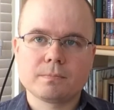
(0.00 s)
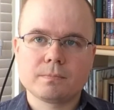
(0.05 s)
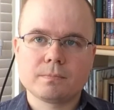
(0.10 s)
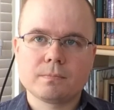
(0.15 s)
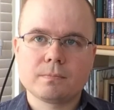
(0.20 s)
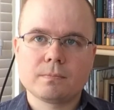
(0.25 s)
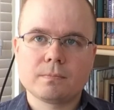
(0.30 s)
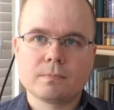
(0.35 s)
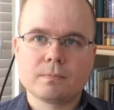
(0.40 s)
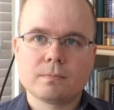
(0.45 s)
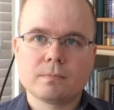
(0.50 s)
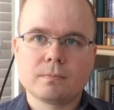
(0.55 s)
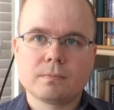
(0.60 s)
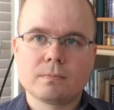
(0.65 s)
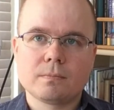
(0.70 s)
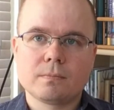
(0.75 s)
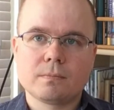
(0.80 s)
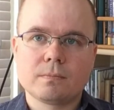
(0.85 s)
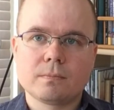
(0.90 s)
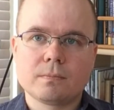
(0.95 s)

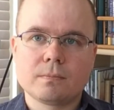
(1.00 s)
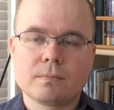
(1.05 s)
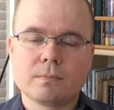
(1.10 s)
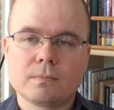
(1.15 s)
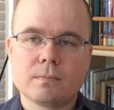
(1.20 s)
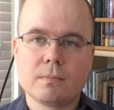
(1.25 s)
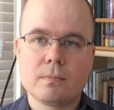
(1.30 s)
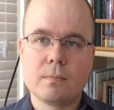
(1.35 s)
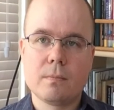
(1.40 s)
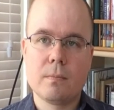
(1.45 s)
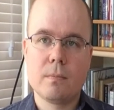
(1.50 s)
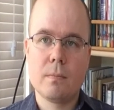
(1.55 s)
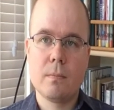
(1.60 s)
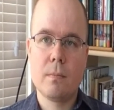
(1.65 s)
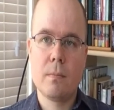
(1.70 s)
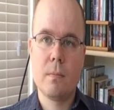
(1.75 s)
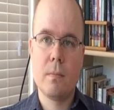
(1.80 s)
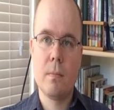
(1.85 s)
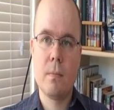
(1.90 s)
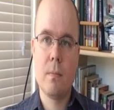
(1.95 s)

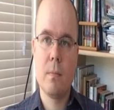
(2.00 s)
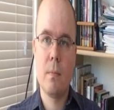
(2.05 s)
(no one is talking)